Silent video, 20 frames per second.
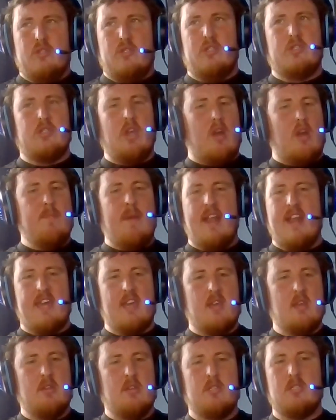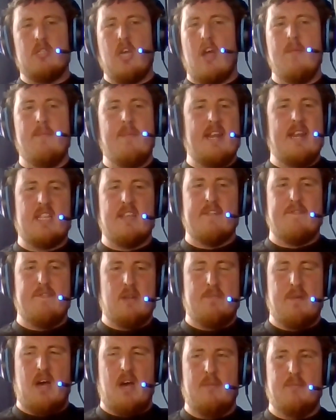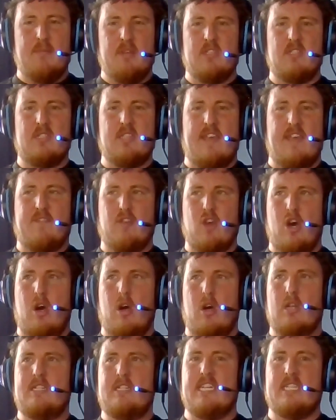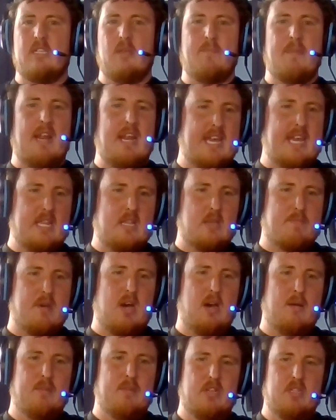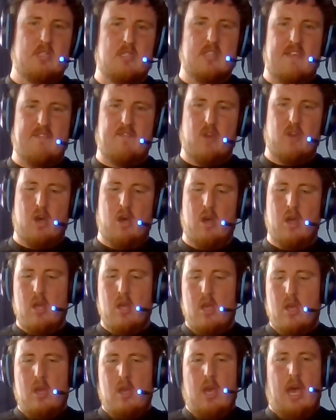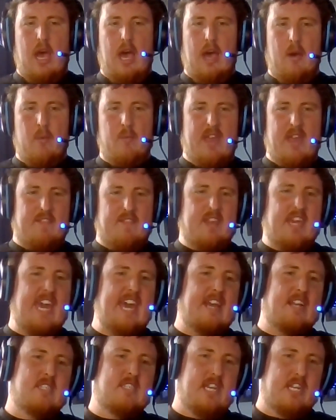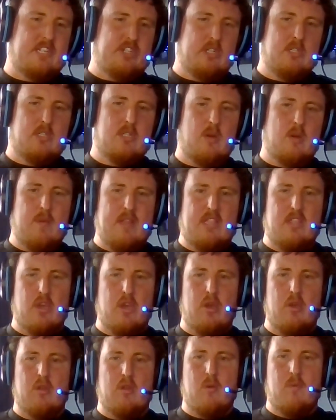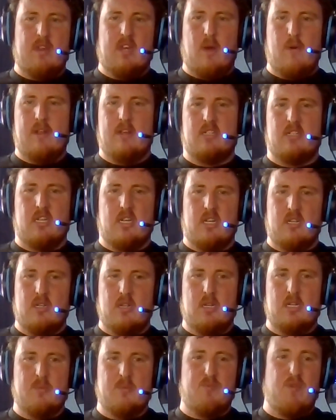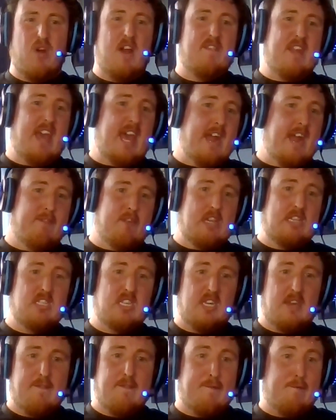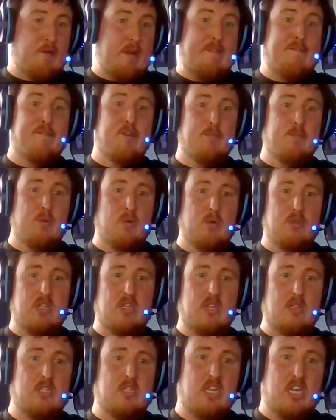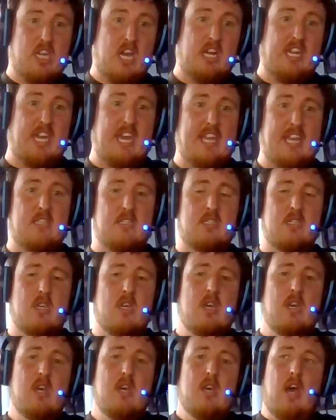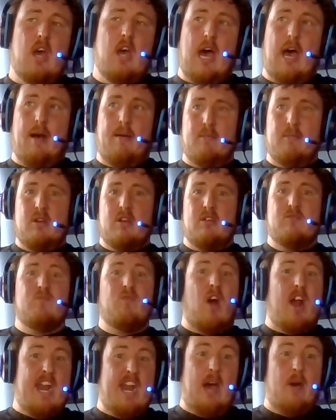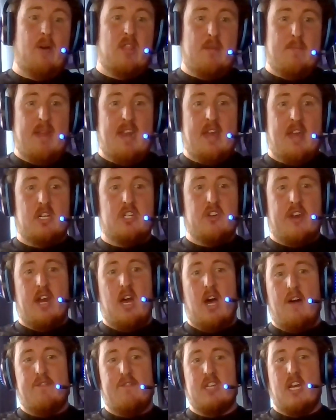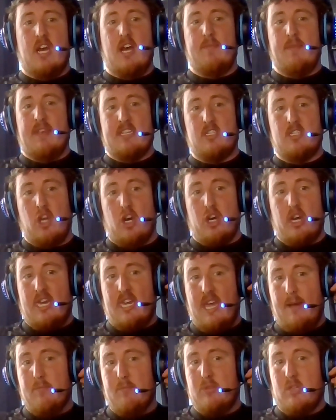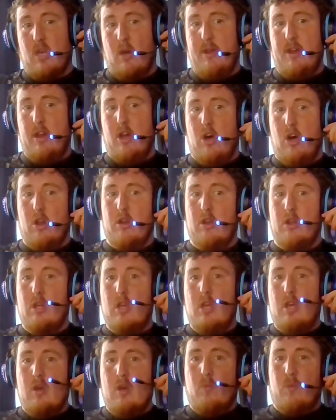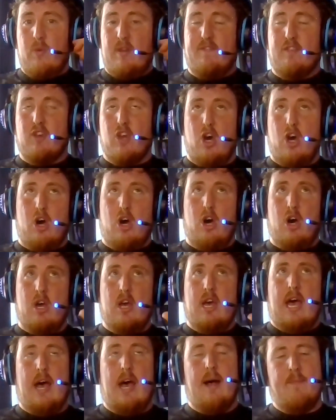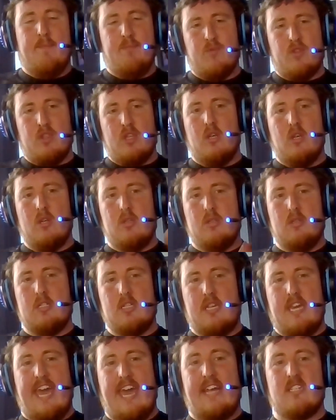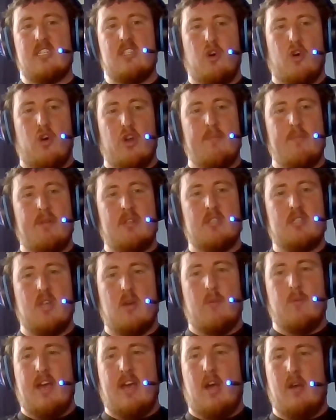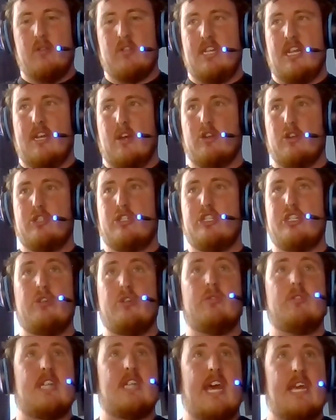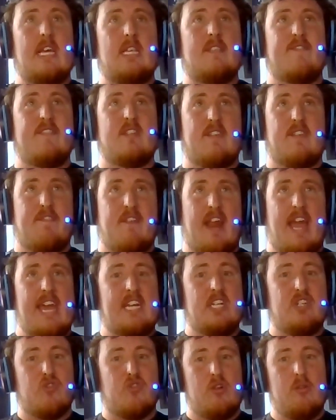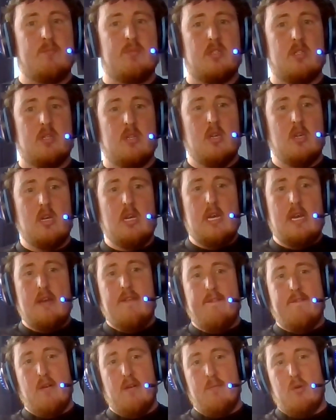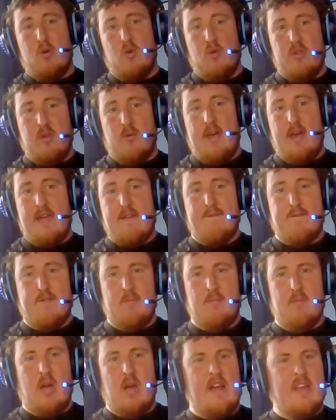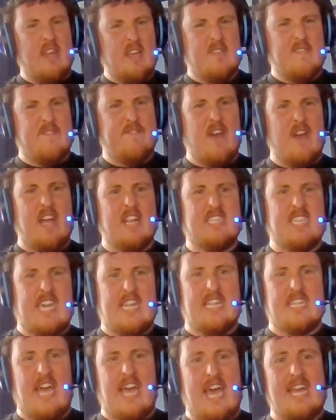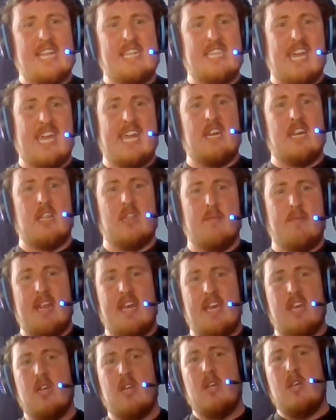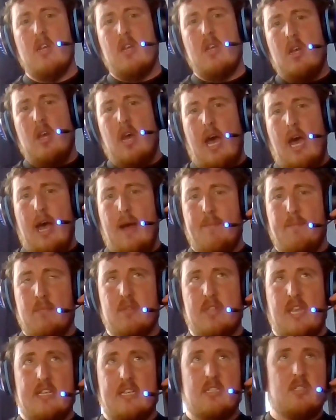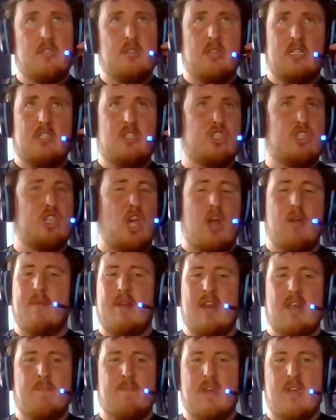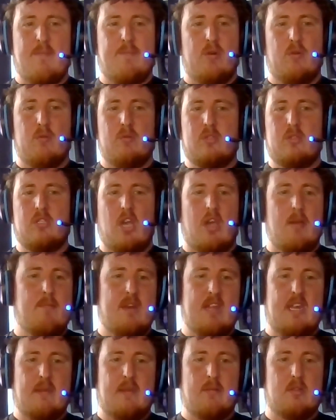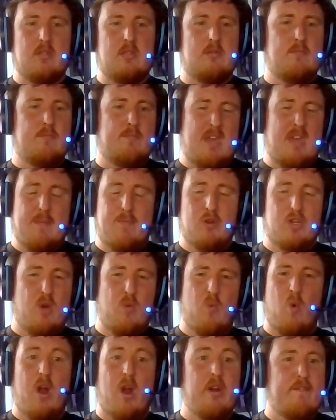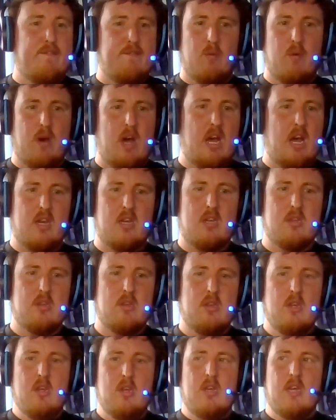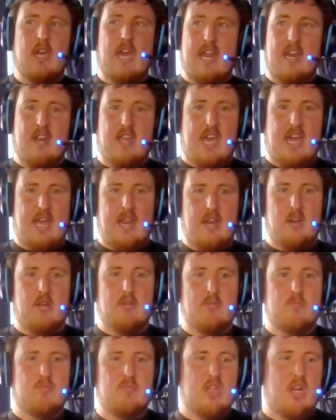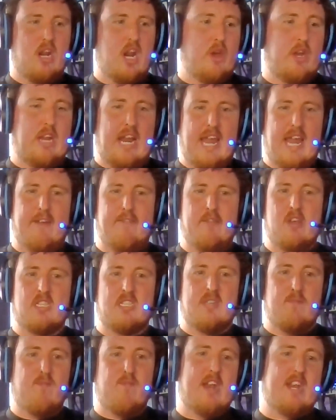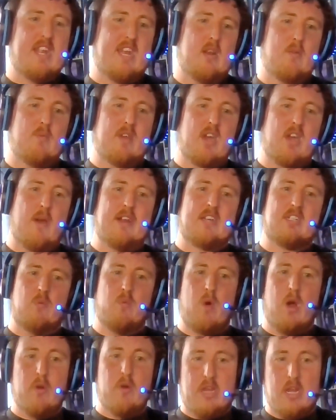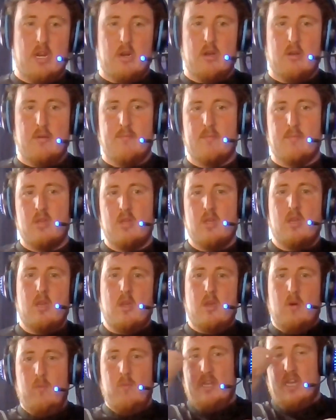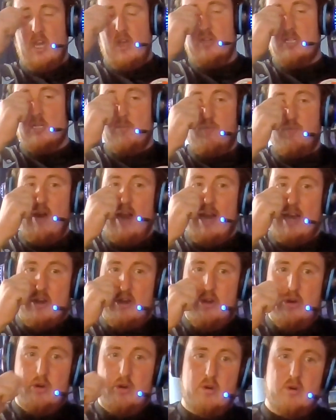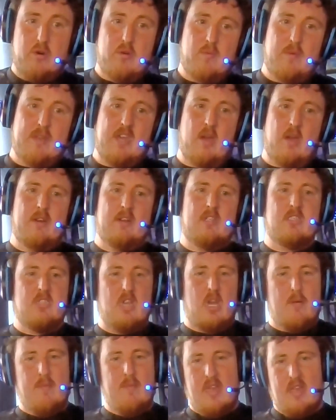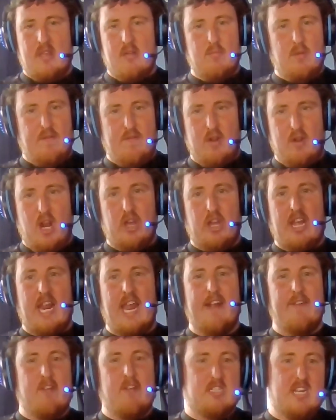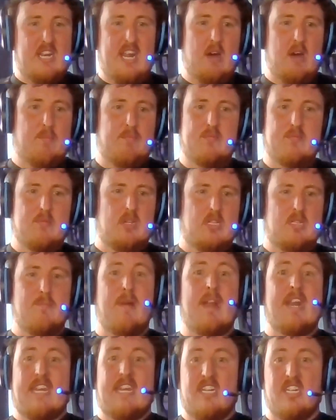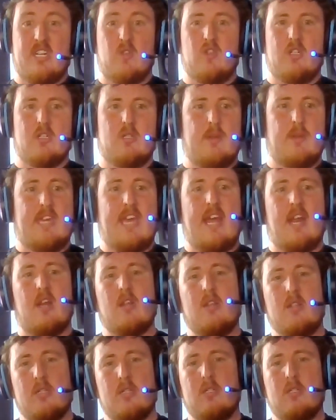So many different departments. They've got disability departments. They've got we have kick sessions that we do, that we go into deprived areas and give free football to young kids. Right now at the minute during half term, there's soccer camps going on. We've got kicks tournaments that we're hosting on Tuesdays for different age groups, from all the way from, I think it's 13 to 18 at the minute. There's so many people doing wonderful work in the local areas in Reading. We go out to Wokingham, we go into Bracknell, we go into so many local areas and help as many children as we can.